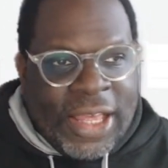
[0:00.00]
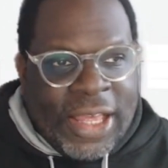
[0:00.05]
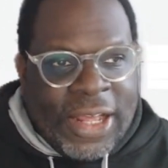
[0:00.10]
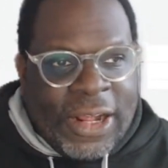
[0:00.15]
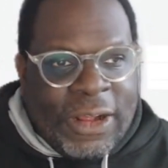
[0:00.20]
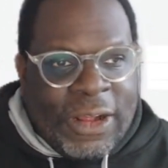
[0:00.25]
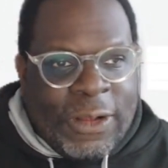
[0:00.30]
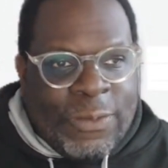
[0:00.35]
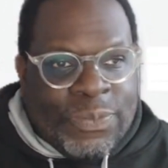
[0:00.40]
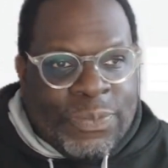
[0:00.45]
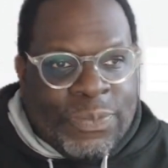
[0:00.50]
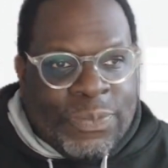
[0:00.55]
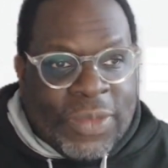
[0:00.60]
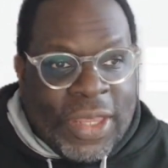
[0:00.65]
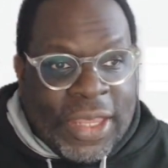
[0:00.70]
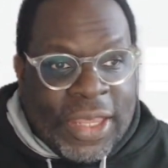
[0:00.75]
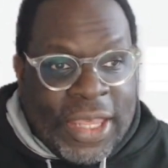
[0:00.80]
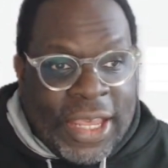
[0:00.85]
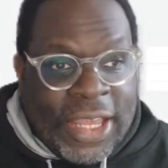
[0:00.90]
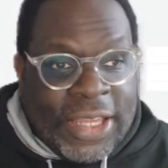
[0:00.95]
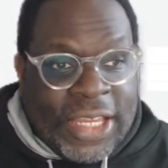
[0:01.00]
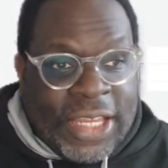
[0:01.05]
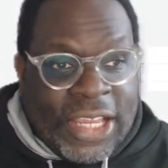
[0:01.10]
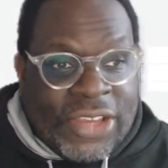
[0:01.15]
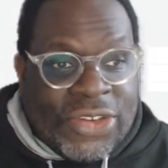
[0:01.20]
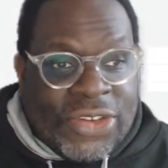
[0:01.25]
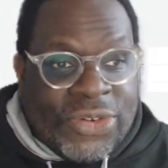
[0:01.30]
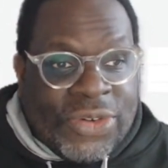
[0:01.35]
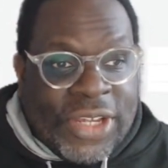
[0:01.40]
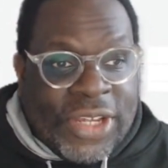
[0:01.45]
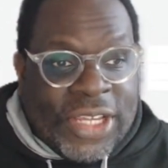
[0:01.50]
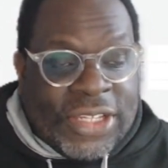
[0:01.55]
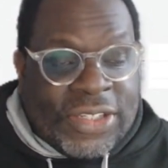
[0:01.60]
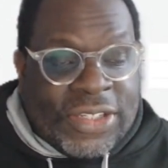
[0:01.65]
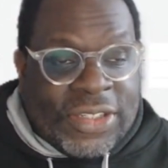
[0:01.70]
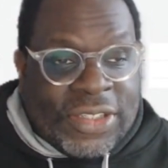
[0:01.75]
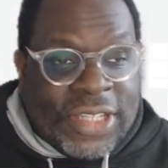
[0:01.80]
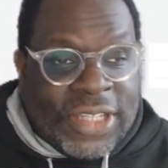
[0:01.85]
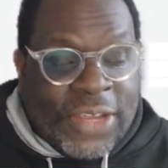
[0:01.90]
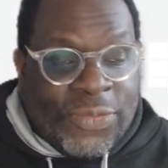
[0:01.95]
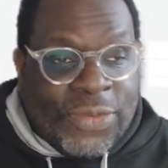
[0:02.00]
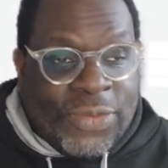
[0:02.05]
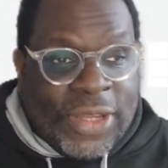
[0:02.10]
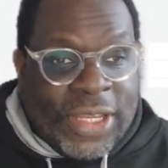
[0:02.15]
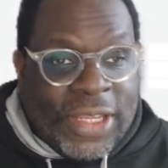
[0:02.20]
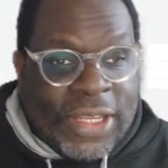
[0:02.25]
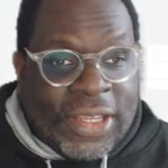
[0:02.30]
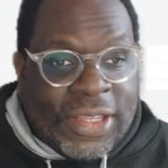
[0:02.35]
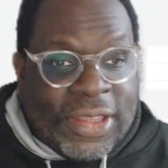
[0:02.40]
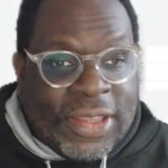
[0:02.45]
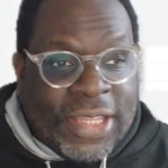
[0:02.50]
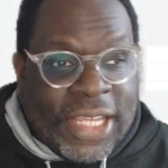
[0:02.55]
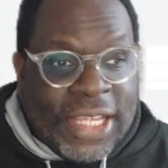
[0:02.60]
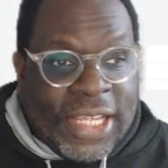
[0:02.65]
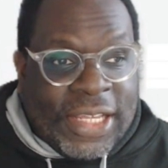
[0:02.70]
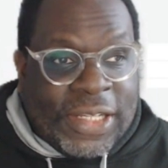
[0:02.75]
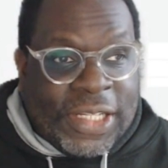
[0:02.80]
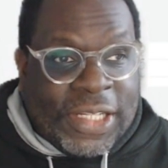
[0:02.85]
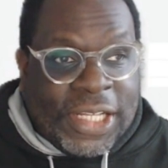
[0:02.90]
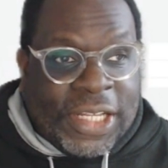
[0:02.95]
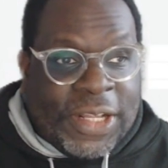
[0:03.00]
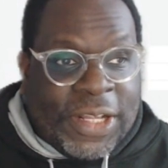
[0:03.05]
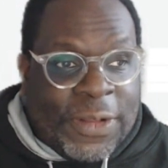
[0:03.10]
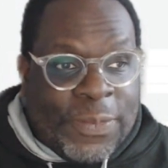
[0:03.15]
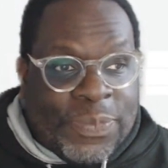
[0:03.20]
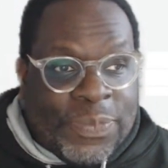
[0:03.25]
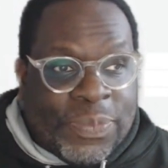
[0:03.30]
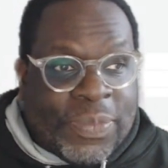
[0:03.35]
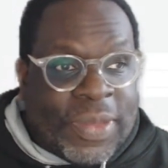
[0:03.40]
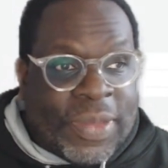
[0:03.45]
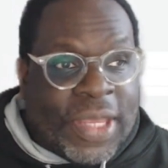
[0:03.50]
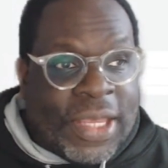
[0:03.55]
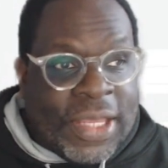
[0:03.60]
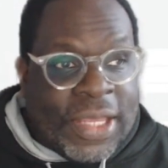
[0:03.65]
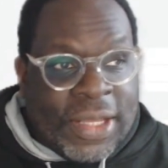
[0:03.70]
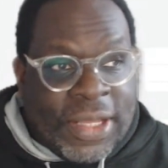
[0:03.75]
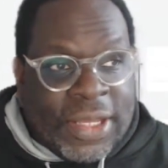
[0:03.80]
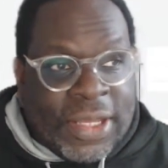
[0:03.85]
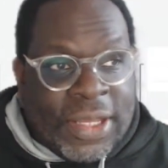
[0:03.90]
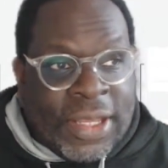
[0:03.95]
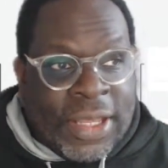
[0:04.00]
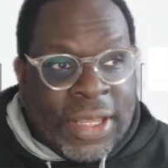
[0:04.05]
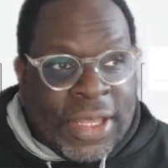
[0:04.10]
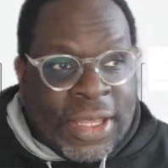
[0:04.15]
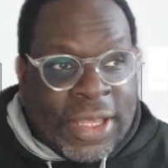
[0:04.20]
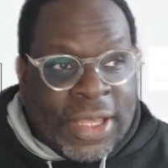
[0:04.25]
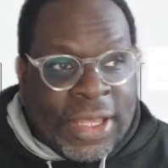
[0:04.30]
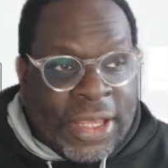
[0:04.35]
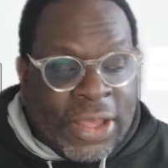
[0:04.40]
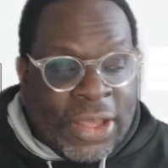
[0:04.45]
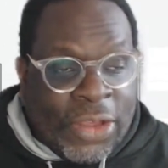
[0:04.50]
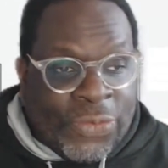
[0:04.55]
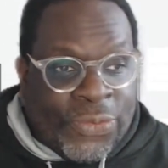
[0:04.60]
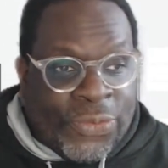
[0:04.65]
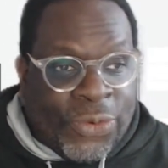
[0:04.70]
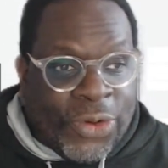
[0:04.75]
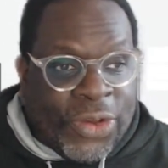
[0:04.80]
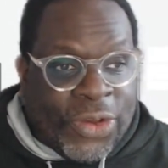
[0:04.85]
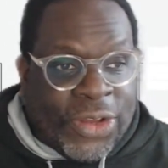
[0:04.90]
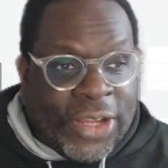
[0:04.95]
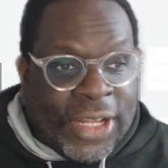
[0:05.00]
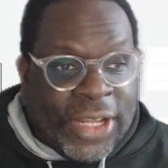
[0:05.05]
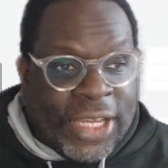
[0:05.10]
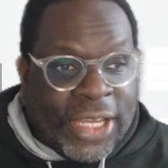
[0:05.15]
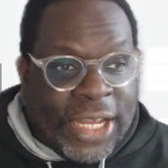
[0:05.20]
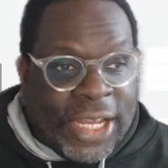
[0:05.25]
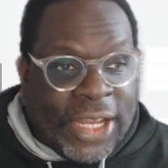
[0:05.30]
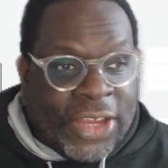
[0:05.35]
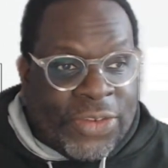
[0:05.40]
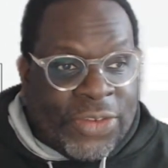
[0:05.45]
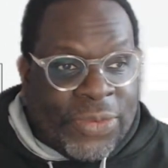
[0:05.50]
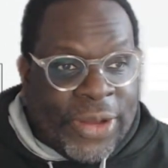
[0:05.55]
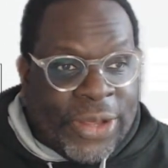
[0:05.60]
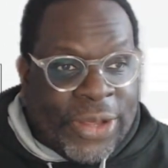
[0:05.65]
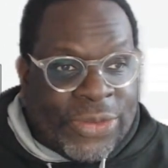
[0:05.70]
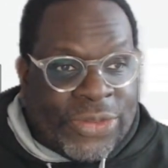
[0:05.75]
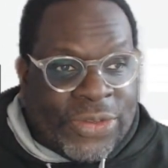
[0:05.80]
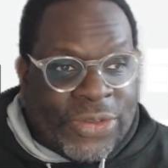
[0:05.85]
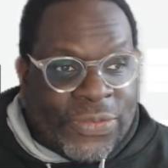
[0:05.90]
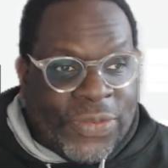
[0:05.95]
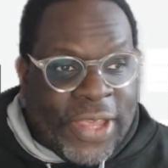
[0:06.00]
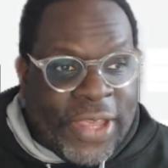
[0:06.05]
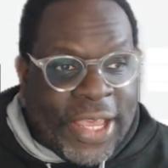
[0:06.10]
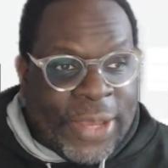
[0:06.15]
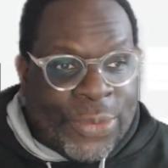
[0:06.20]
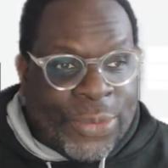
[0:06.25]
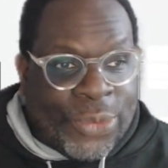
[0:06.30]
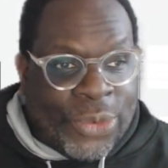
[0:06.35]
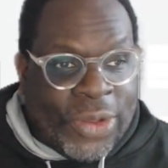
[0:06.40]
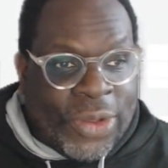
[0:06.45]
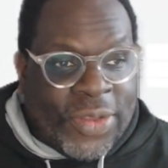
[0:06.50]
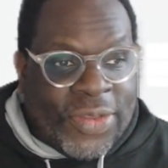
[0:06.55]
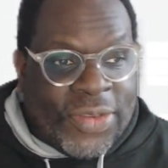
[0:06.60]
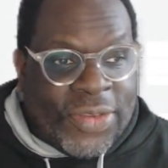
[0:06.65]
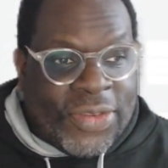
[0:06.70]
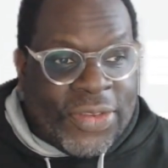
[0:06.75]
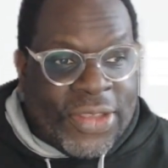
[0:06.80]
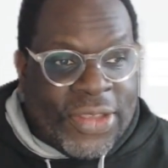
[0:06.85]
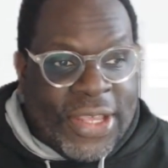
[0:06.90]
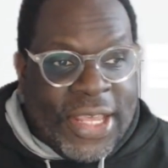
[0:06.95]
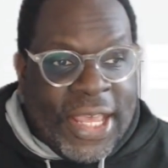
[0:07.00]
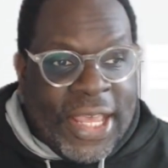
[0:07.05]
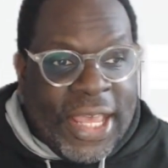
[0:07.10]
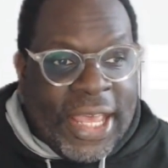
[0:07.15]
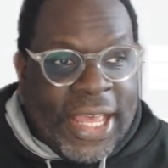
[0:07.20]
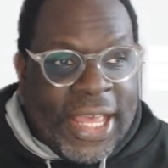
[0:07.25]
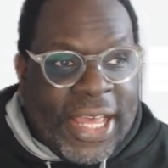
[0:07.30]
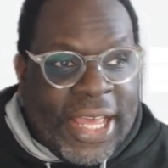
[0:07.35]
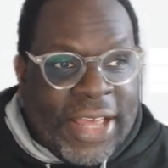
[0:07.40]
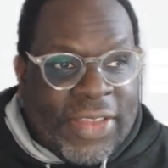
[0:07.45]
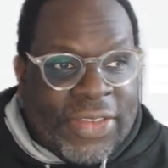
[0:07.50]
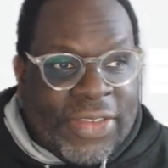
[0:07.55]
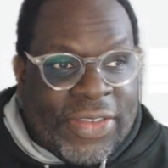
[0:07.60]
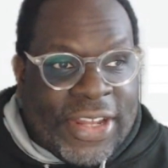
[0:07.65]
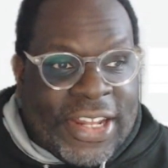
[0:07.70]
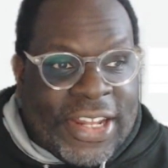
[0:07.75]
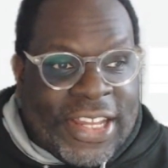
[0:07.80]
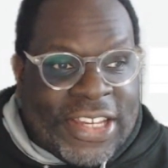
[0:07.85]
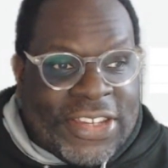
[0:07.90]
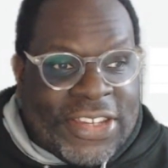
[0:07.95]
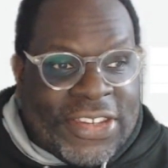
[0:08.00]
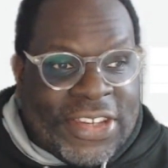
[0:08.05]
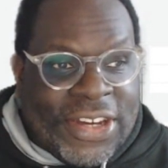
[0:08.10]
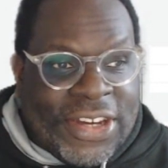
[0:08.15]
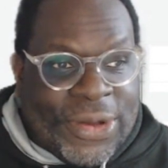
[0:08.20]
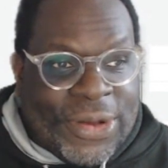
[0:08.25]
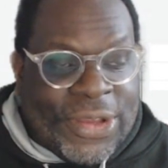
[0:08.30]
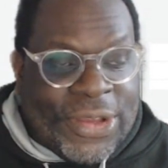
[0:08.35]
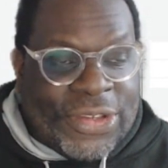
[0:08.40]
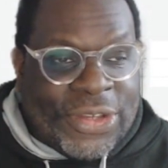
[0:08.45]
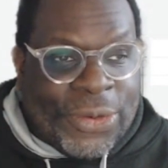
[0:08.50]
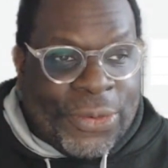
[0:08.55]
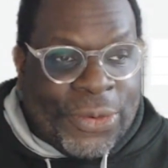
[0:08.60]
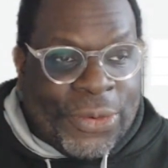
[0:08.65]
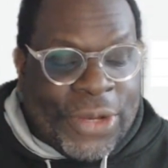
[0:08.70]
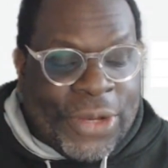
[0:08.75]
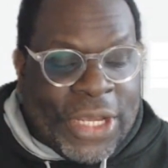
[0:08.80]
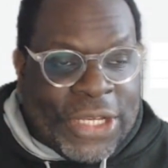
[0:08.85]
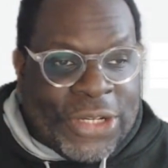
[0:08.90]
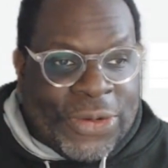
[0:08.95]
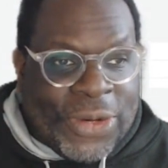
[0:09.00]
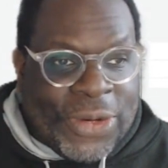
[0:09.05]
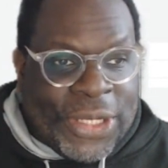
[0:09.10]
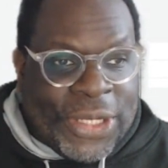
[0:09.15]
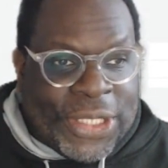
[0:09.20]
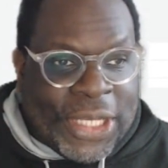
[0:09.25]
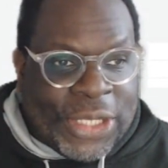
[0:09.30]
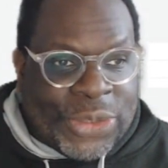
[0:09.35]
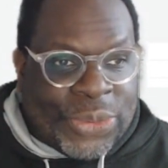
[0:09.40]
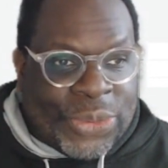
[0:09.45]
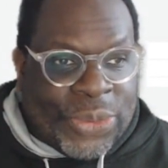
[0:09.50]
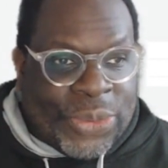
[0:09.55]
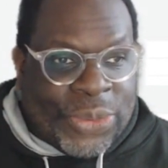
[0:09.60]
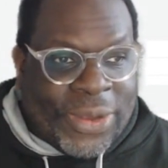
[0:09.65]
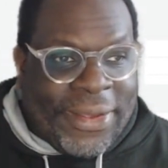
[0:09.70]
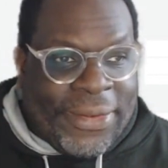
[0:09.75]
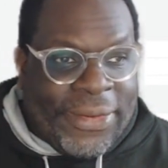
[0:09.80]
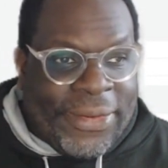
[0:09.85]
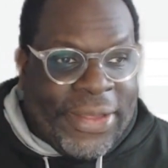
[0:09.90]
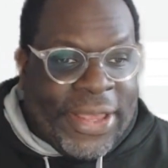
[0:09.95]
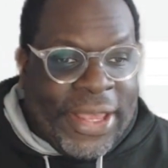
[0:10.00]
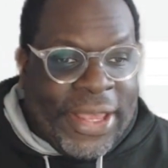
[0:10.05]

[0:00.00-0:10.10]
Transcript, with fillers: Um, again, injury is definitely a thing. Um, in uh, unfortunately, in these rounds of game ones, and in this series, there were injuries as well.